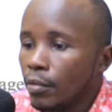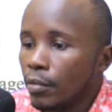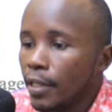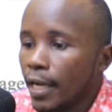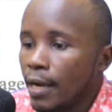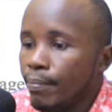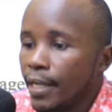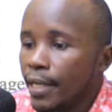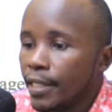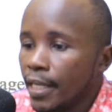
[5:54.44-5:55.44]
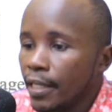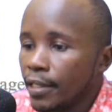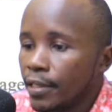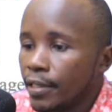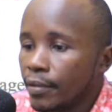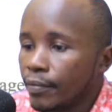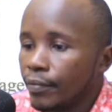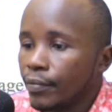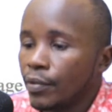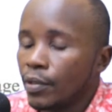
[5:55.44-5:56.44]
the company's sales.
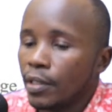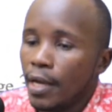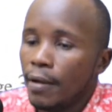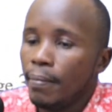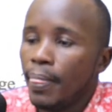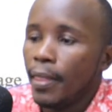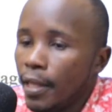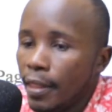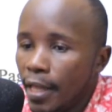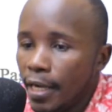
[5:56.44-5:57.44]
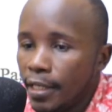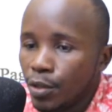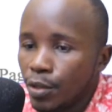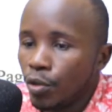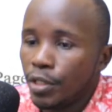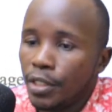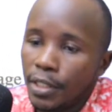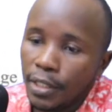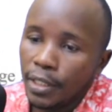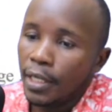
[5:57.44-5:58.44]
Yeah, that is what
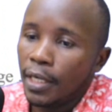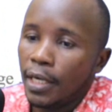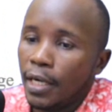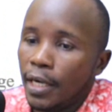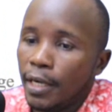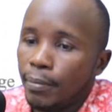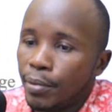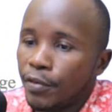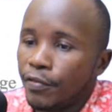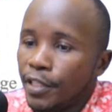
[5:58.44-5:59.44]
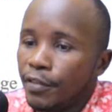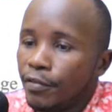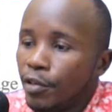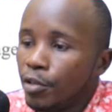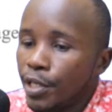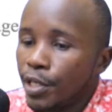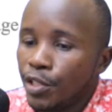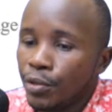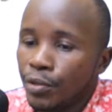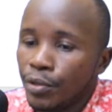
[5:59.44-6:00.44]
the profit volume
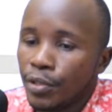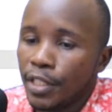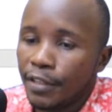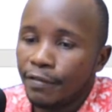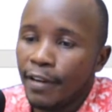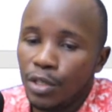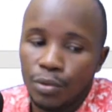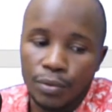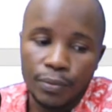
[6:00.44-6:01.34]
ratios refer to.